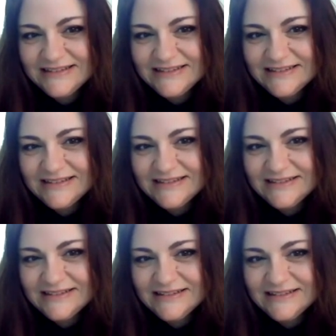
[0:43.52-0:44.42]

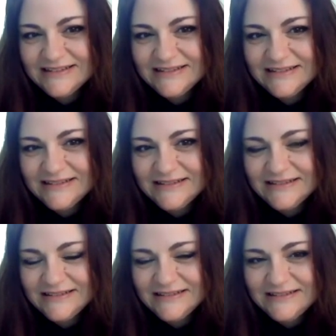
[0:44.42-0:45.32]

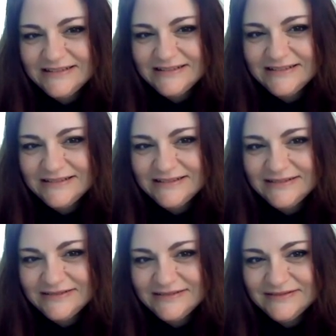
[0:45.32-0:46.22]

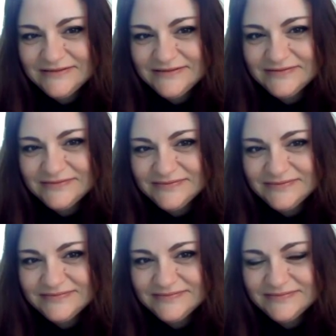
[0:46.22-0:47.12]

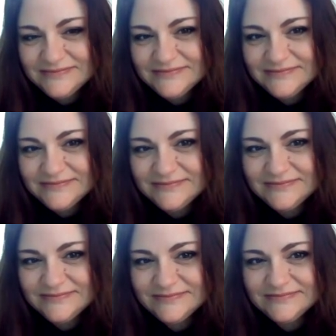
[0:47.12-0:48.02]

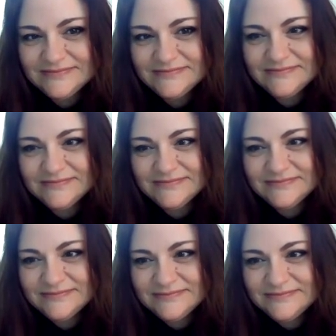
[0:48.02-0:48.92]

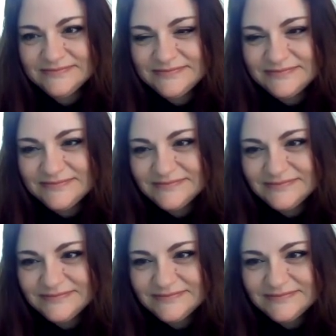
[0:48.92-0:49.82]

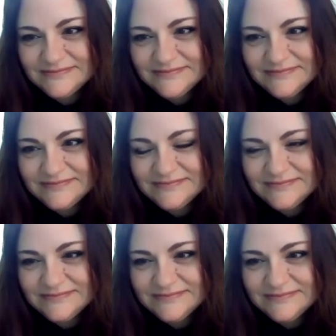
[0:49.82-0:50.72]

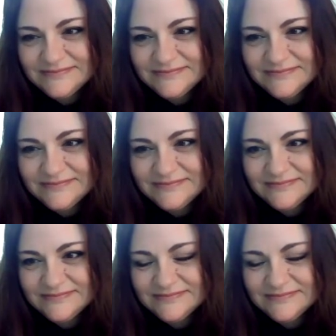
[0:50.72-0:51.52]
(silent)